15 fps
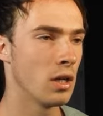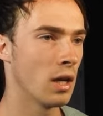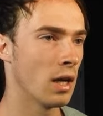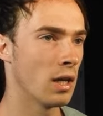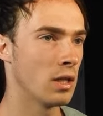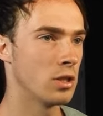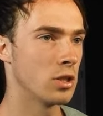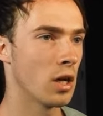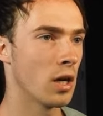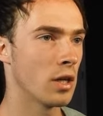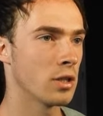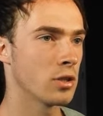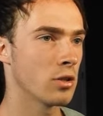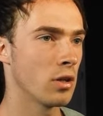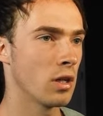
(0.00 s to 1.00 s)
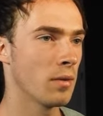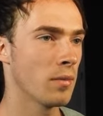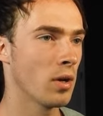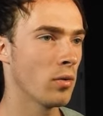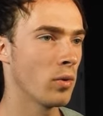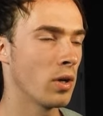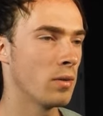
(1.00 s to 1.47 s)
and Josh Green. I'm
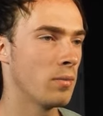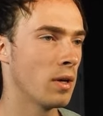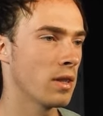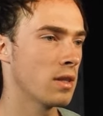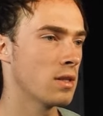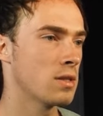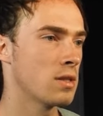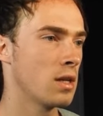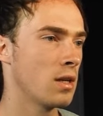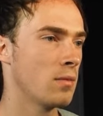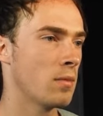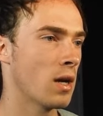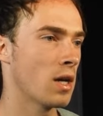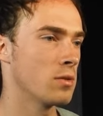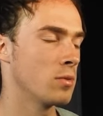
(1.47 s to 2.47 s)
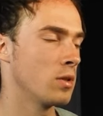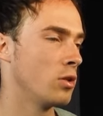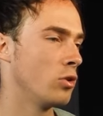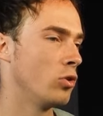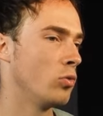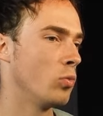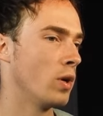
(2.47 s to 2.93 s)
not worried about this team as we
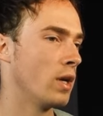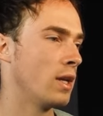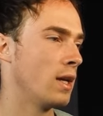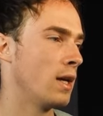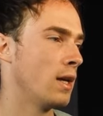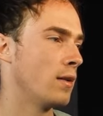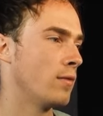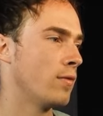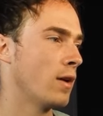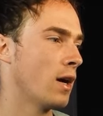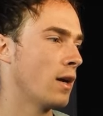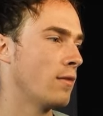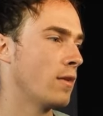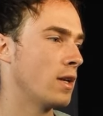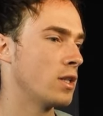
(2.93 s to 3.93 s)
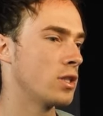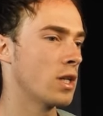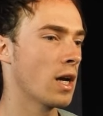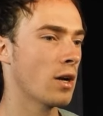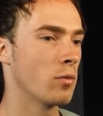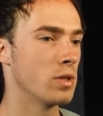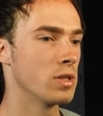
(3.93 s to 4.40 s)
do win in five, and
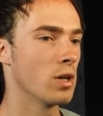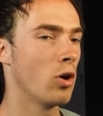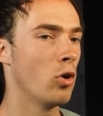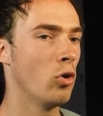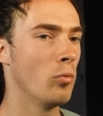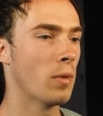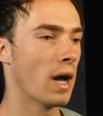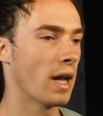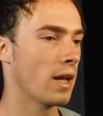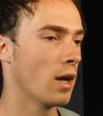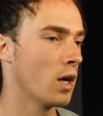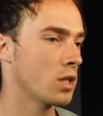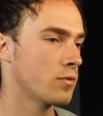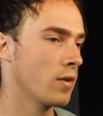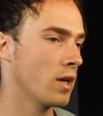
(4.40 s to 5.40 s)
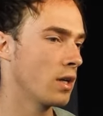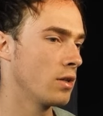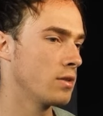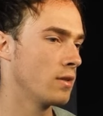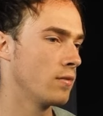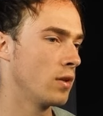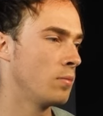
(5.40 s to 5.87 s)
Shaq wins, oh my gosh,
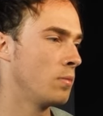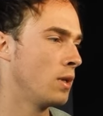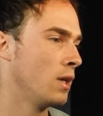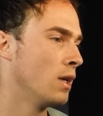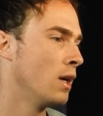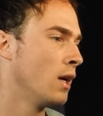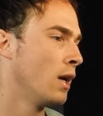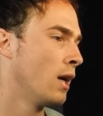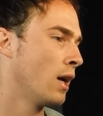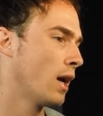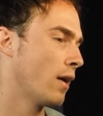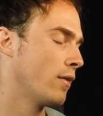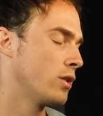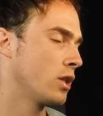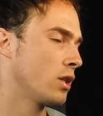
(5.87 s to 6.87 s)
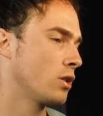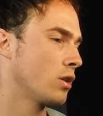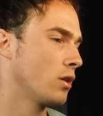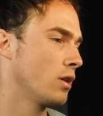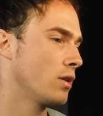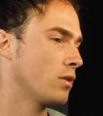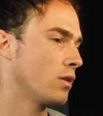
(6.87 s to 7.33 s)
finals MVP, averaging
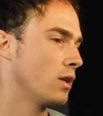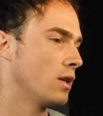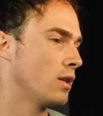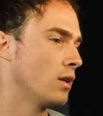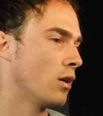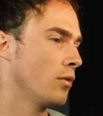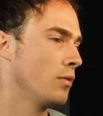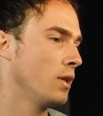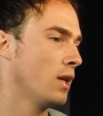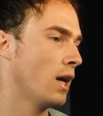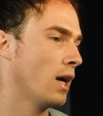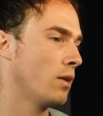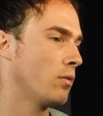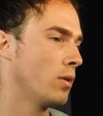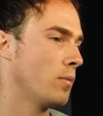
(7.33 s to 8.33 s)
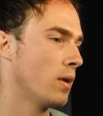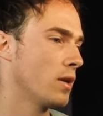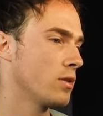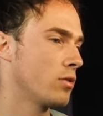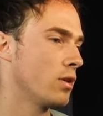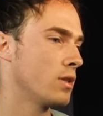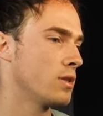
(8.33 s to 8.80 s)
33, only nine
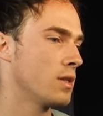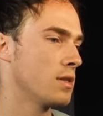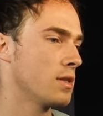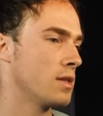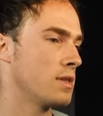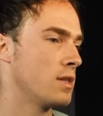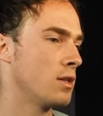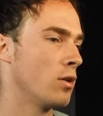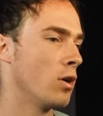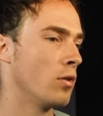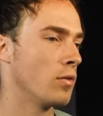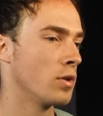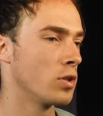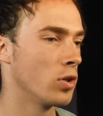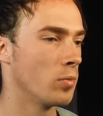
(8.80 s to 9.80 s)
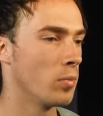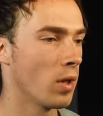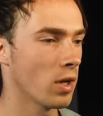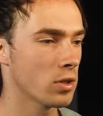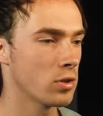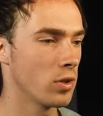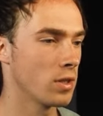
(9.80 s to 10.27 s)
rebounds, three assists, a steal over two
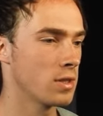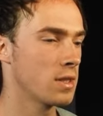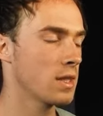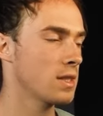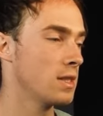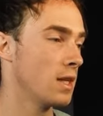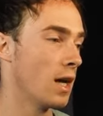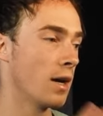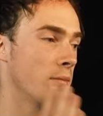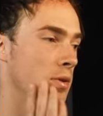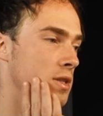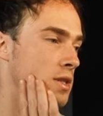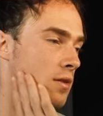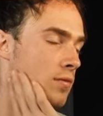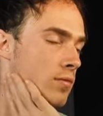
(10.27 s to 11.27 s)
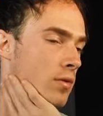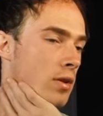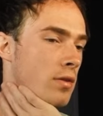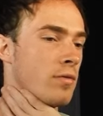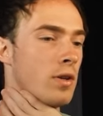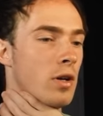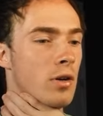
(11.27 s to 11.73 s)
blocks, shooting 69% from
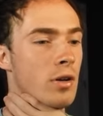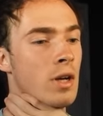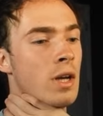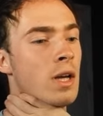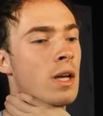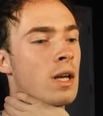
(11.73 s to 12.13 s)
the field.